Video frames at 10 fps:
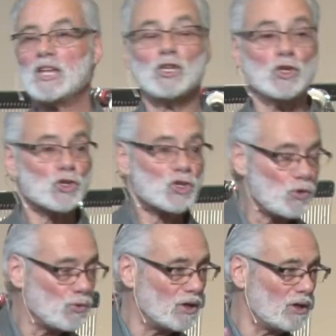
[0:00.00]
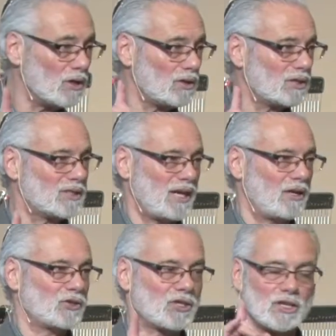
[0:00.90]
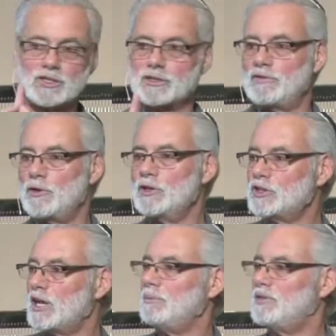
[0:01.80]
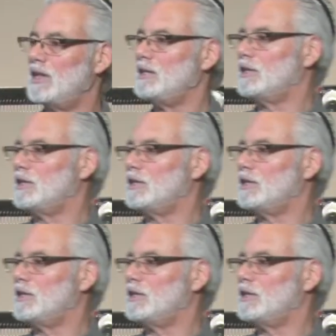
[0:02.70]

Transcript: Yeshua tells us the very same thing